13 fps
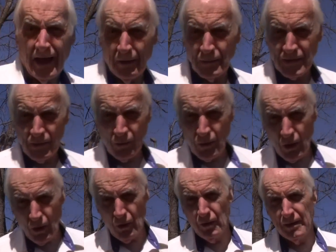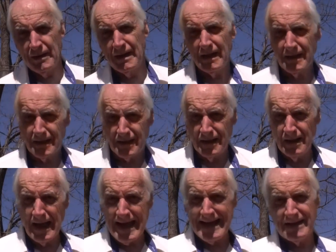It was so cold in
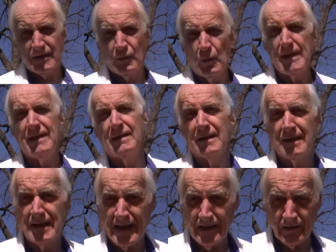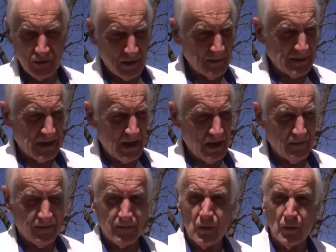Tennessee last week that Donald Trump's
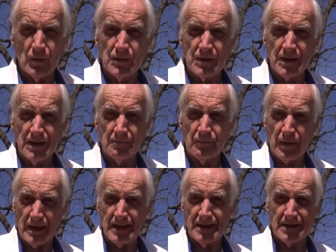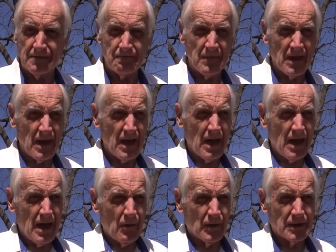hair froze in place.
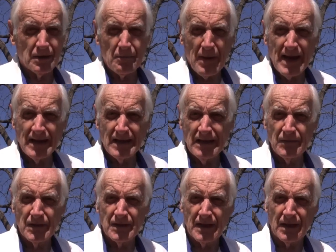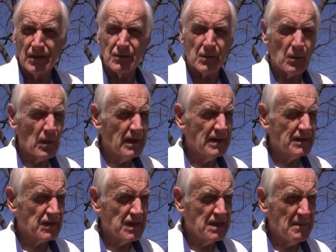Went to the bank, even the tellers were wearing
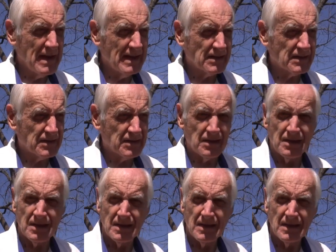ski masks.